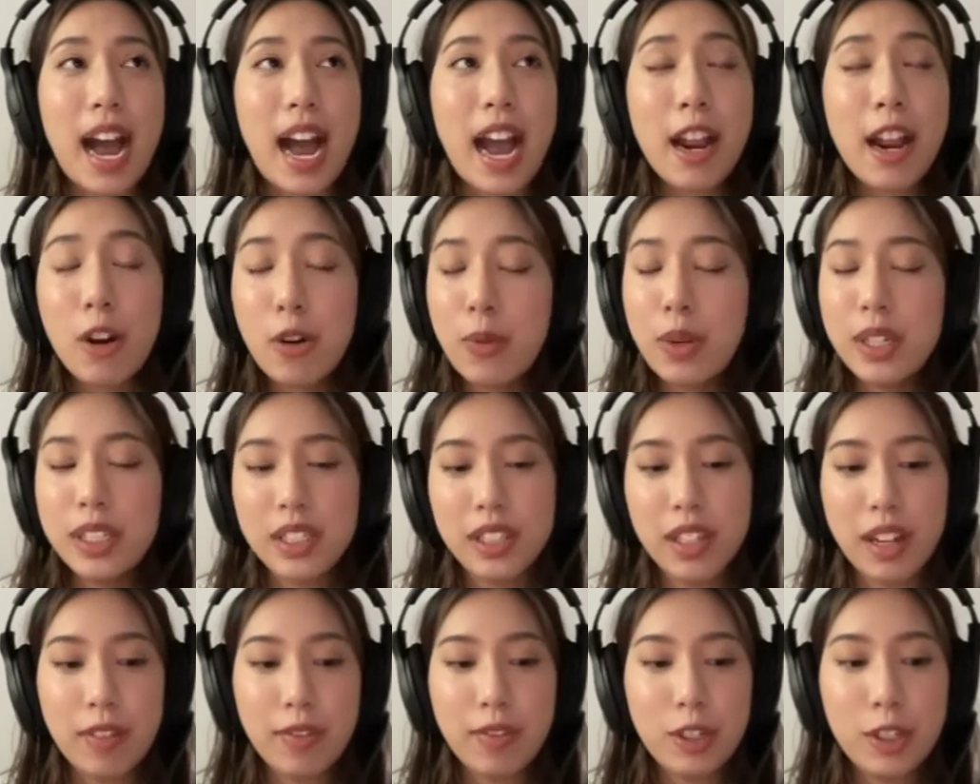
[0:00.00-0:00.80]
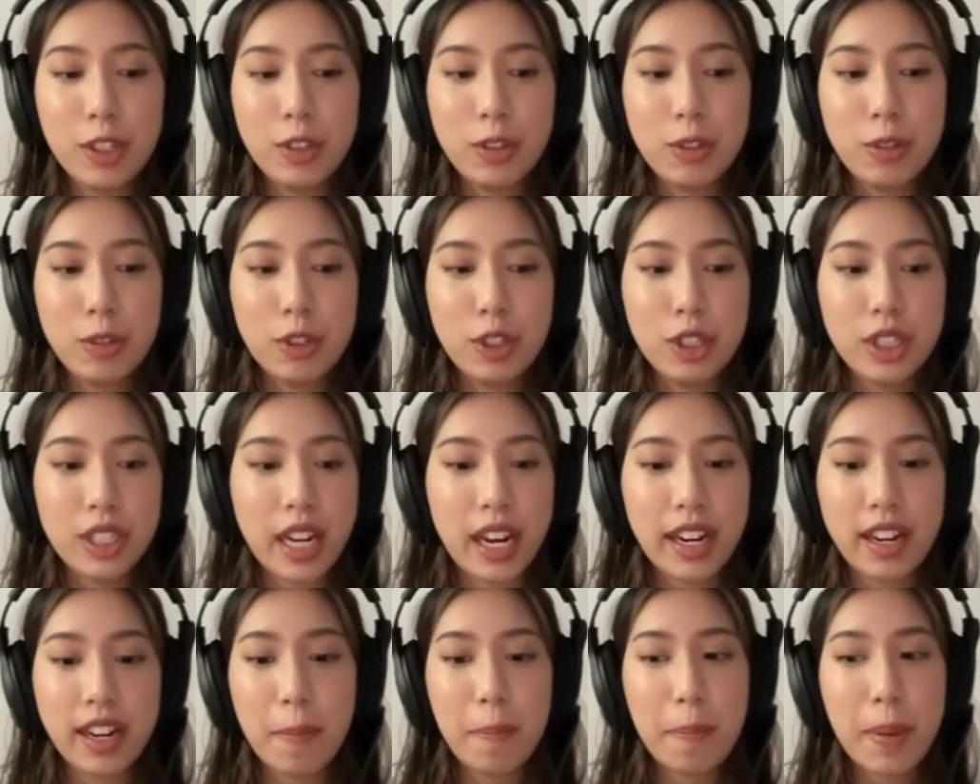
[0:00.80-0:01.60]
always love to just
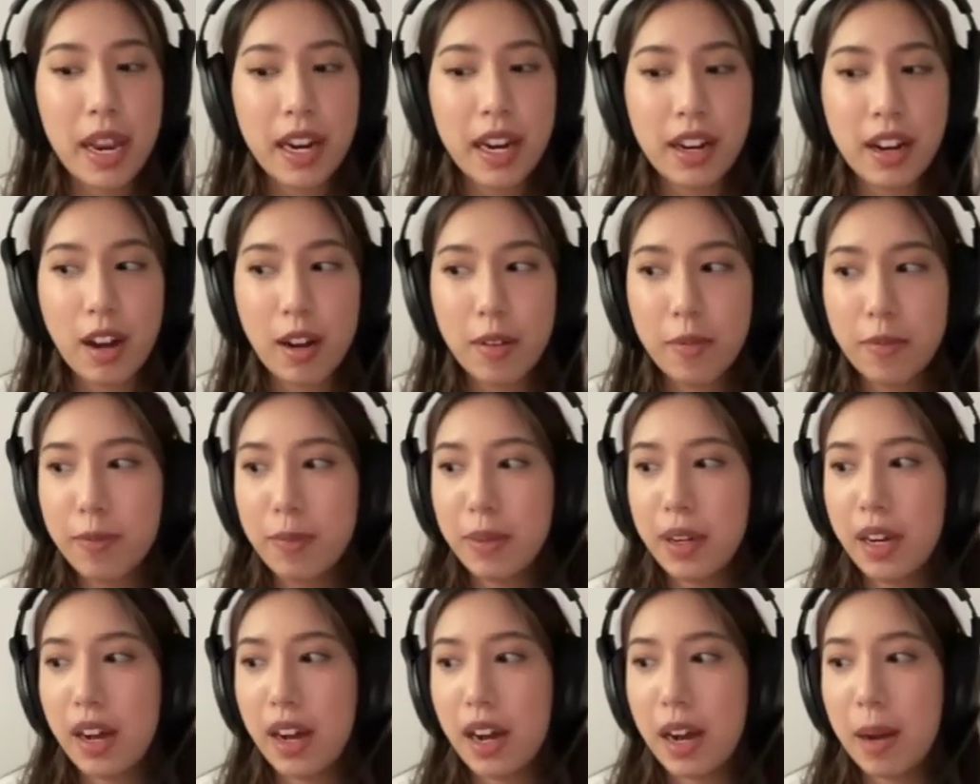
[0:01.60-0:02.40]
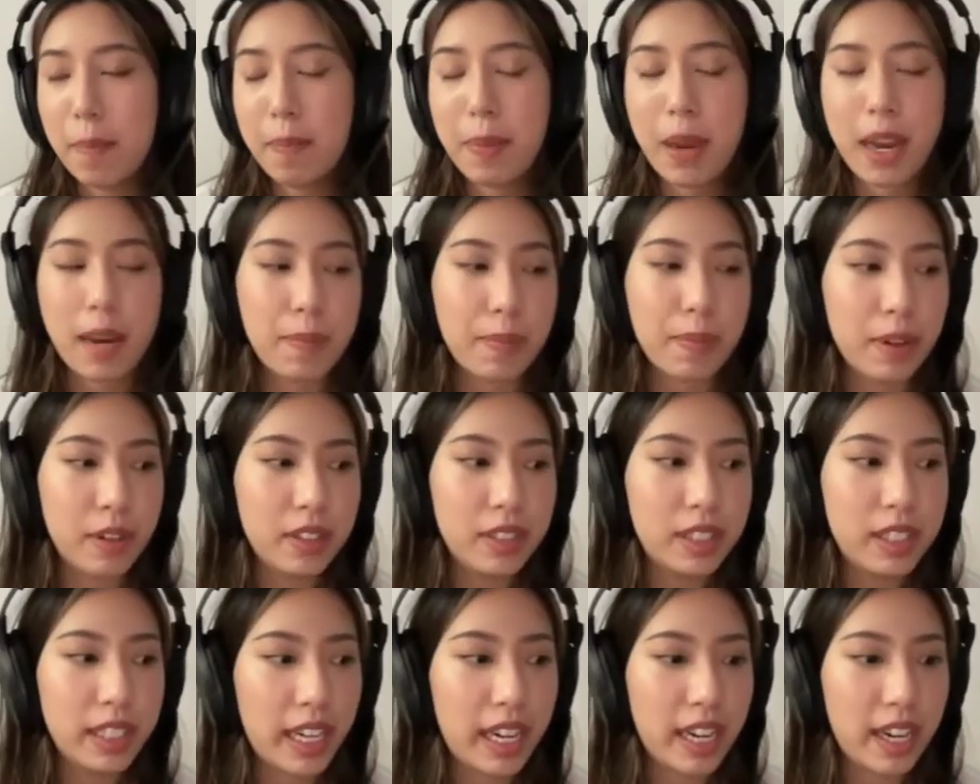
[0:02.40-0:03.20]
kind of pick up
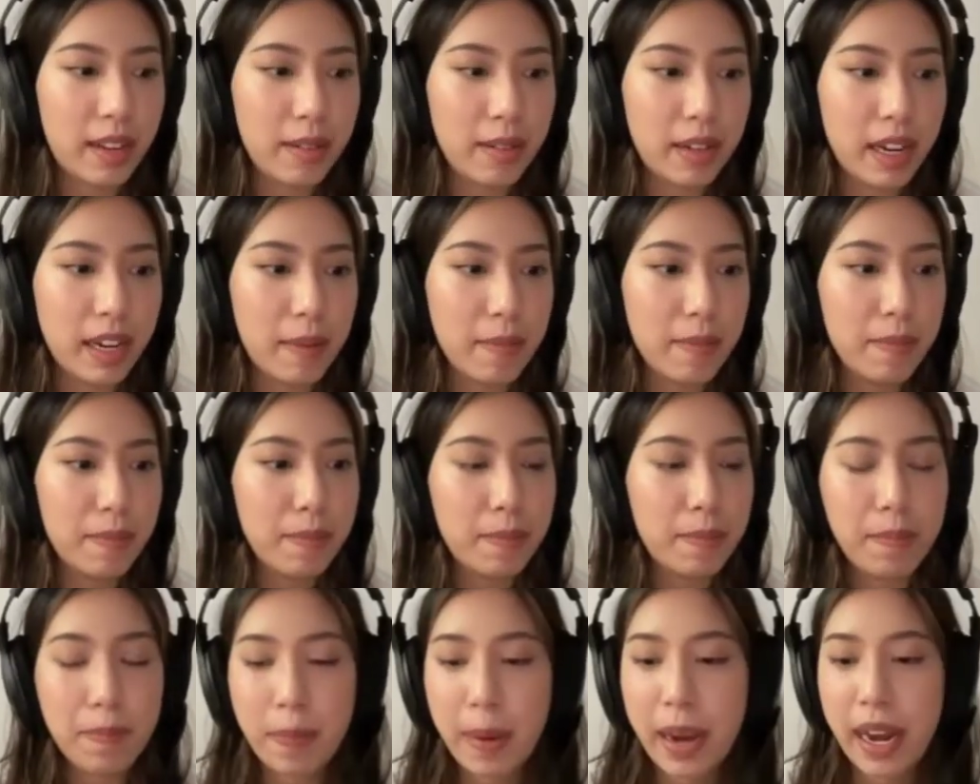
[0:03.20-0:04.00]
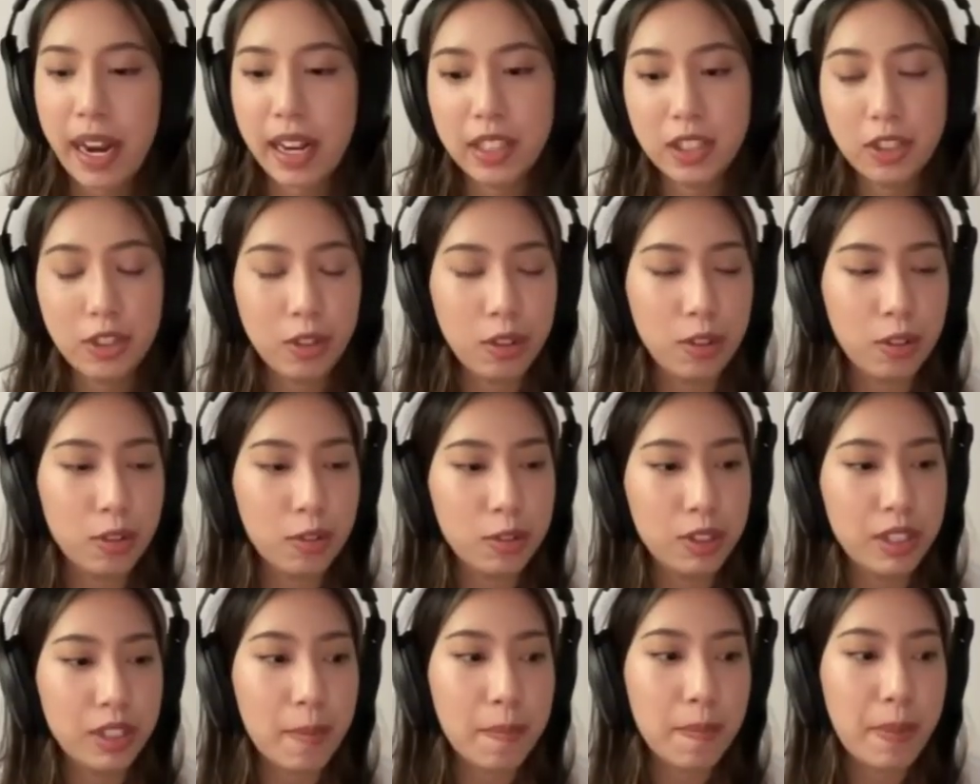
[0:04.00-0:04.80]
papers and
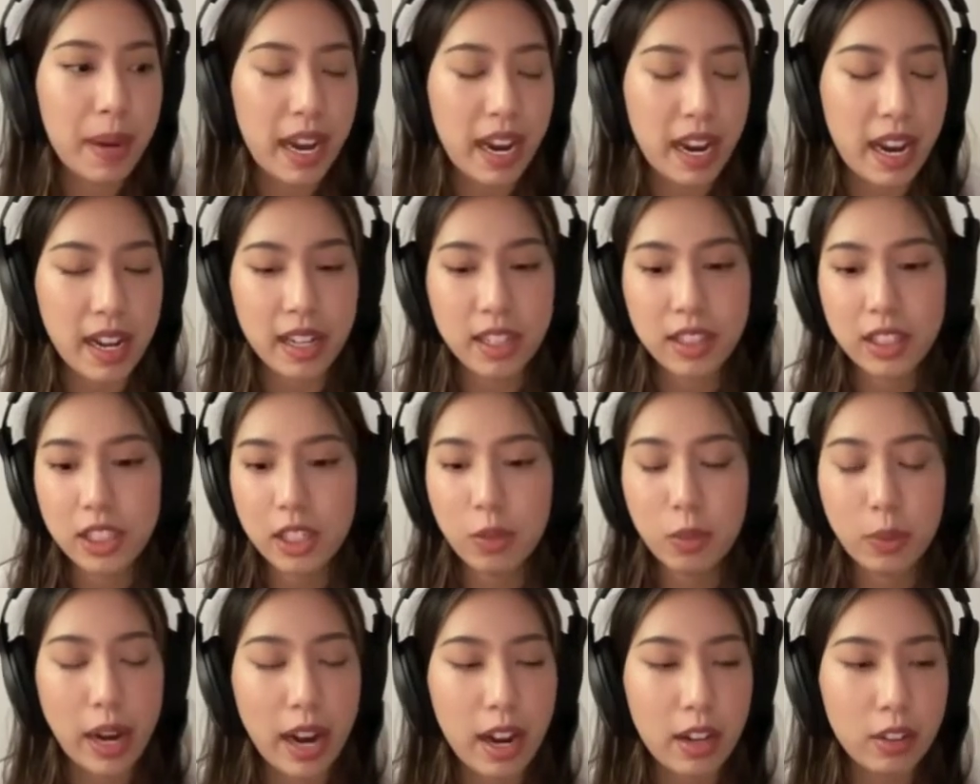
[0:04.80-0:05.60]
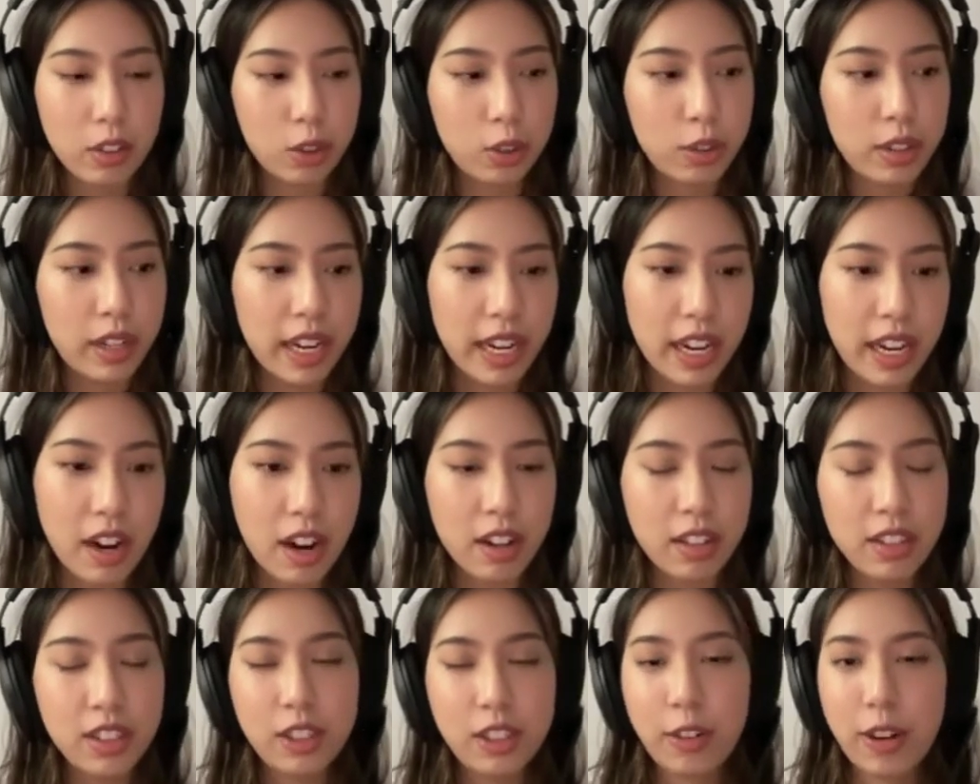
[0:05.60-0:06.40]
pencils and pens around
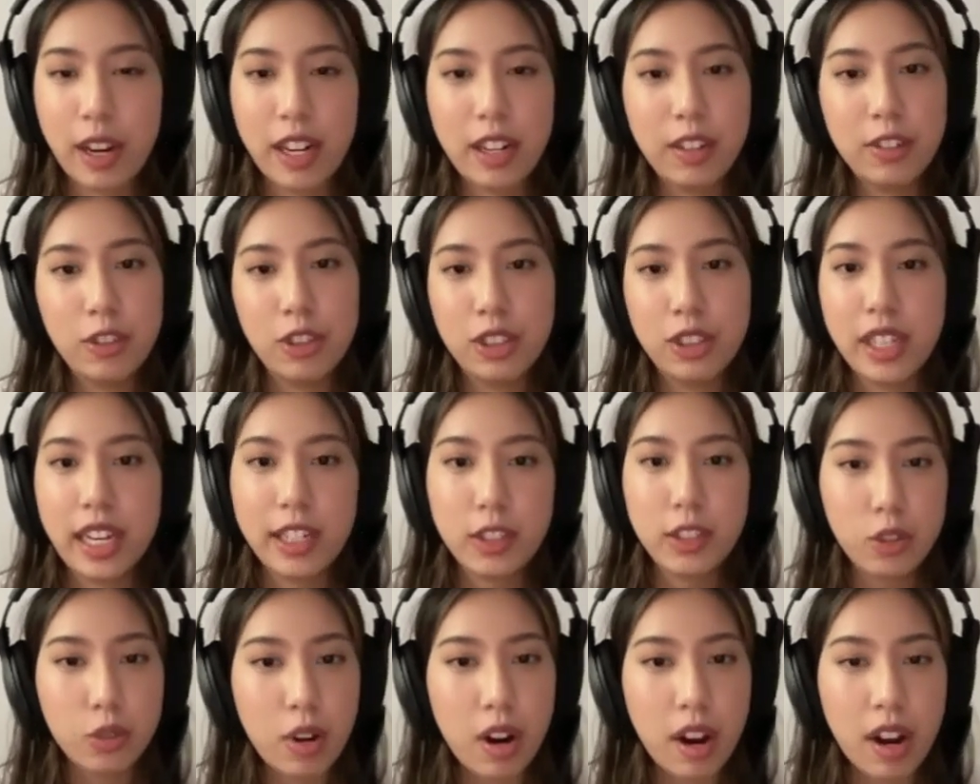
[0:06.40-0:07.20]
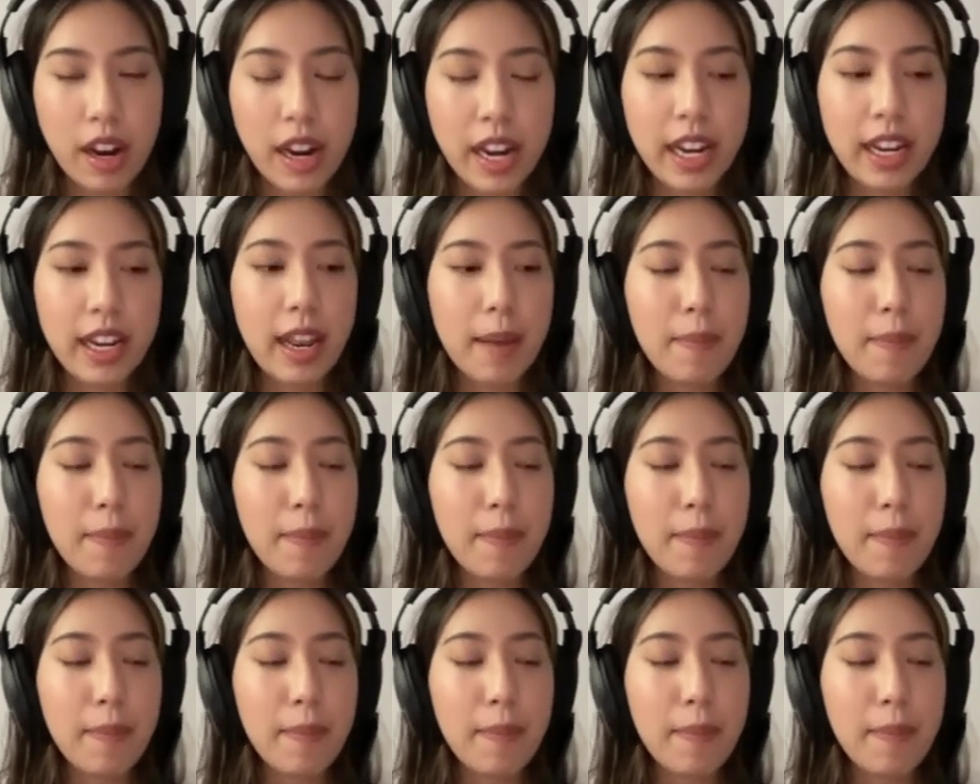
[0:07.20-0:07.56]
crayons, kind of just like drawing.